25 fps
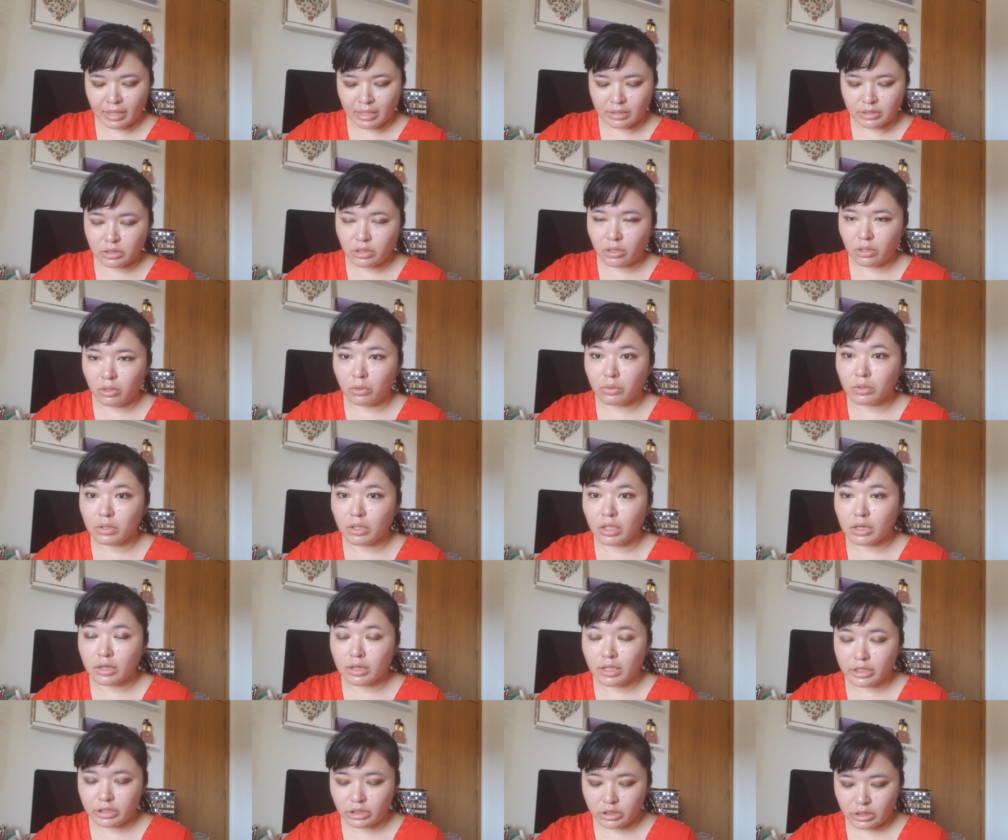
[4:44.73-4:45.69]
So
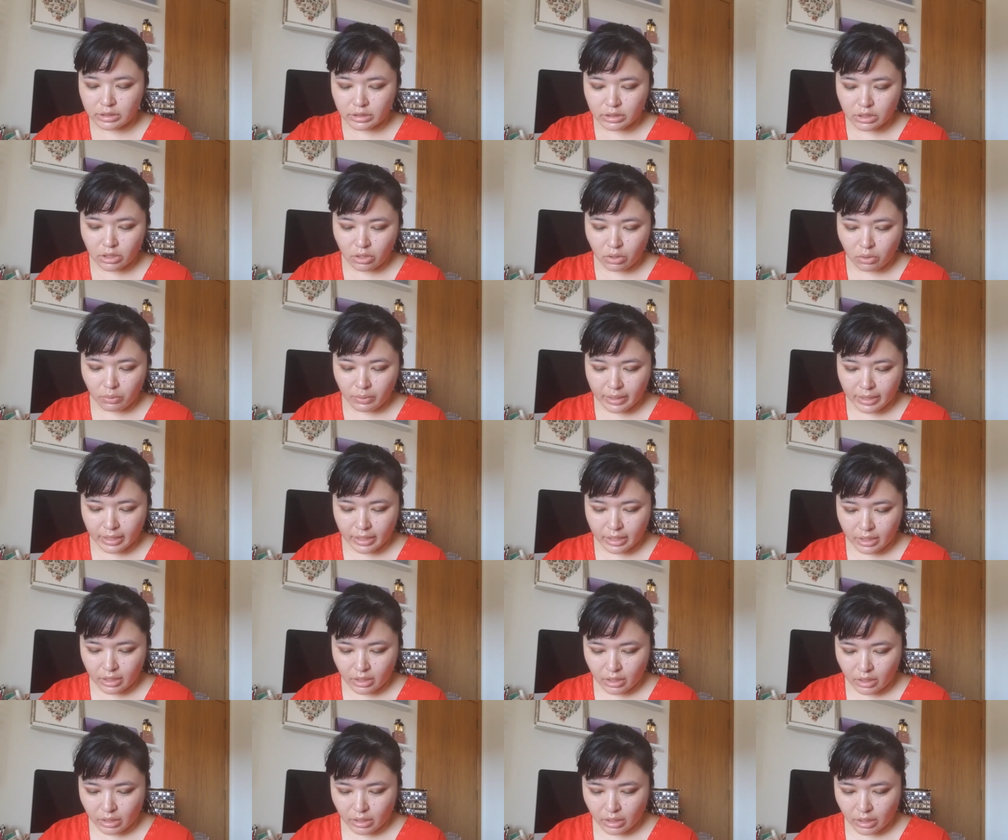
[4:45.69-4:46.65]
let's just go
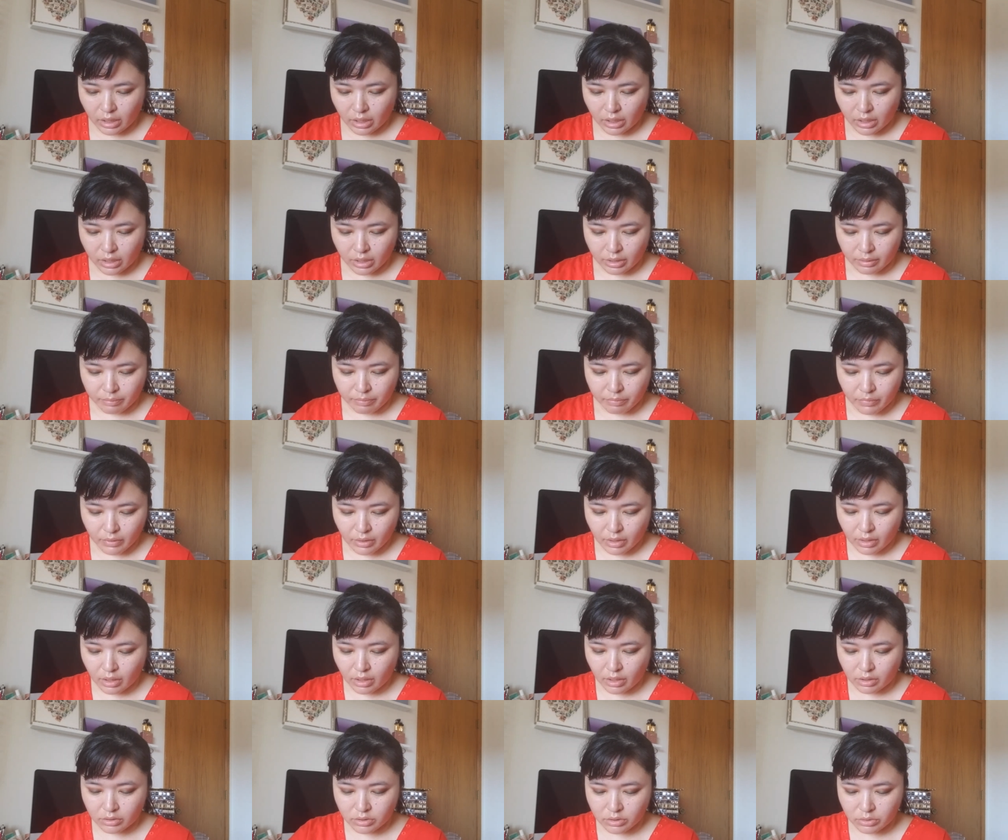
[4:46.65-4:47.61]
in. Um,
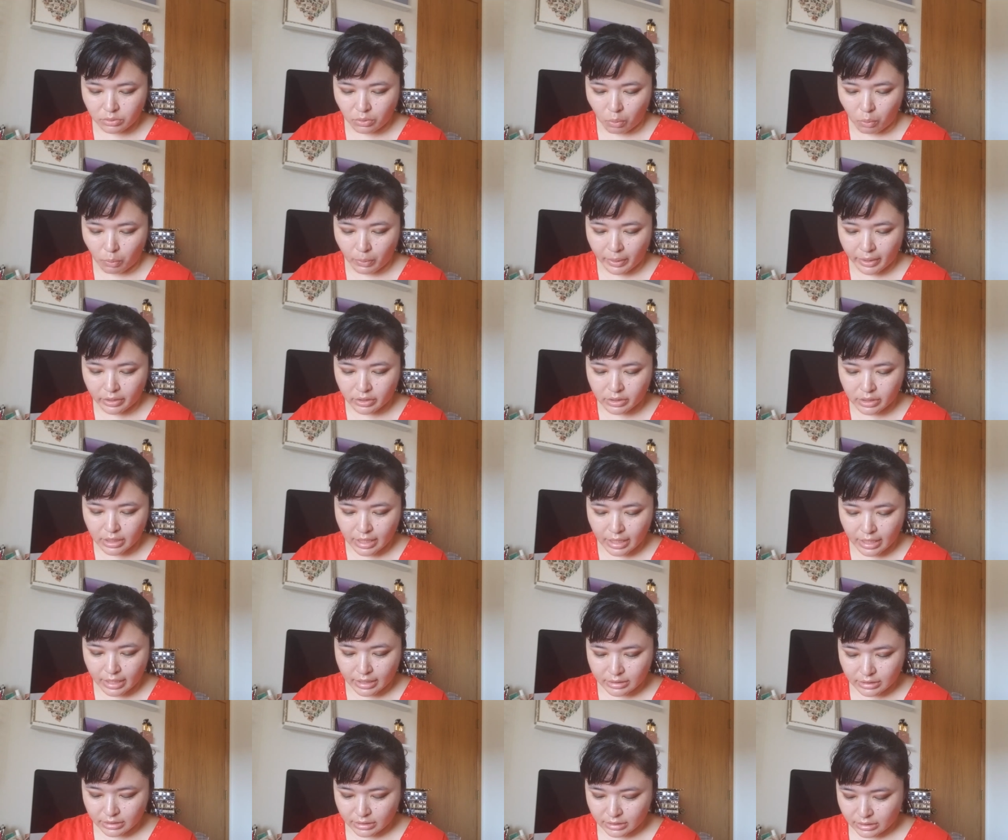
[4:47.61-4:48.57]
I'll do a wear
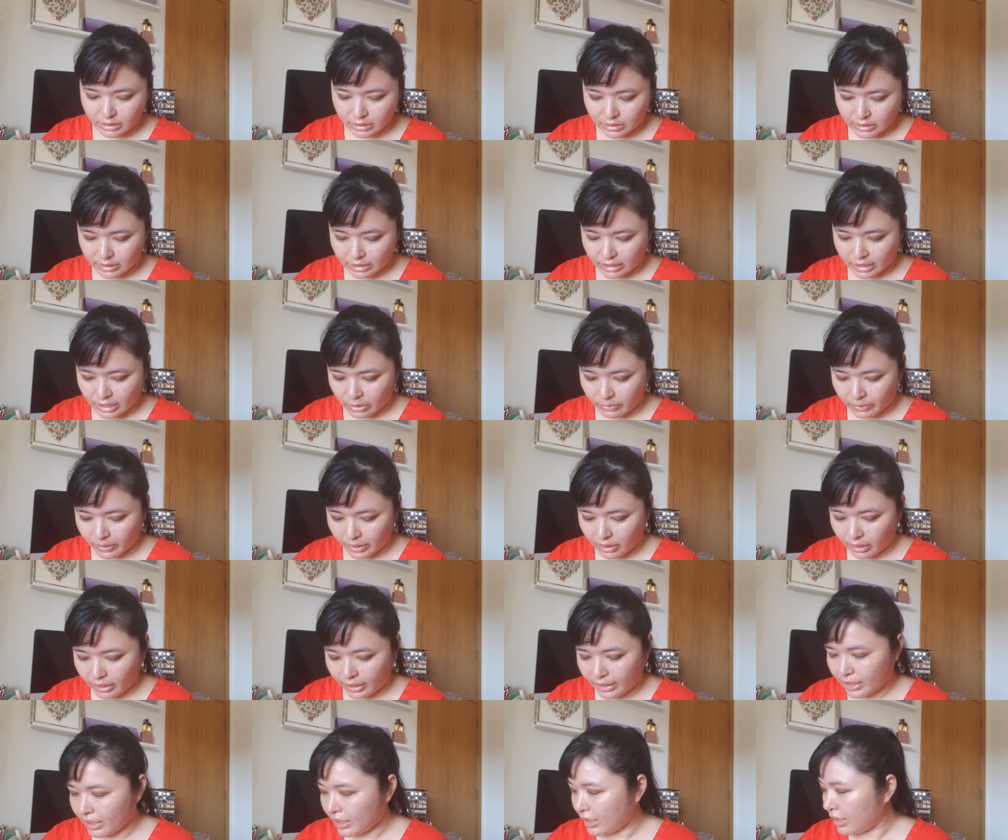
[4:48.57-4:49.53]
test, see how I
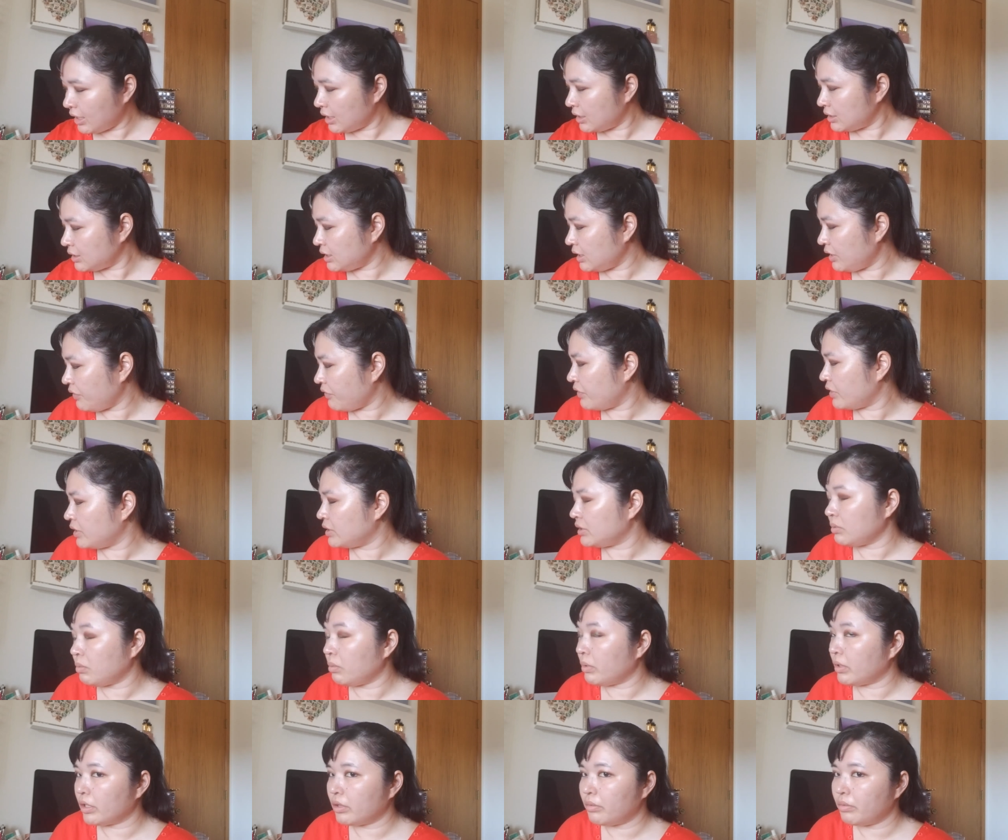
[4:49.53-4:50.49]
like it, see if it's
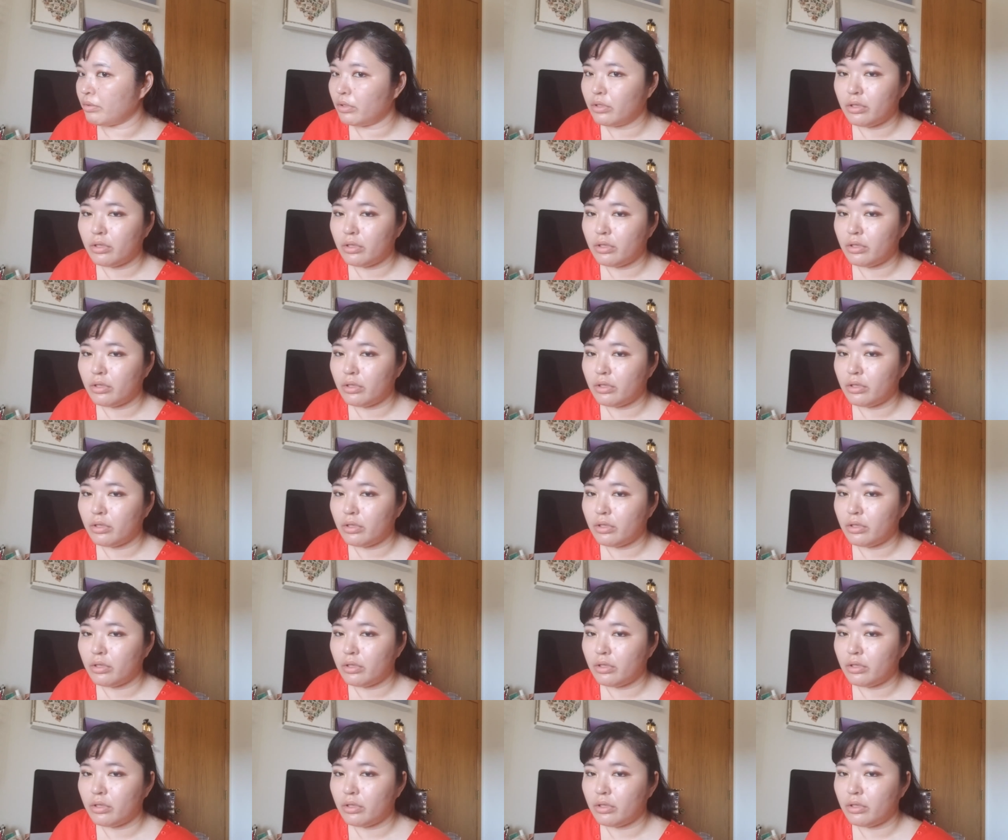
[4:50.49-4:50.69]
worth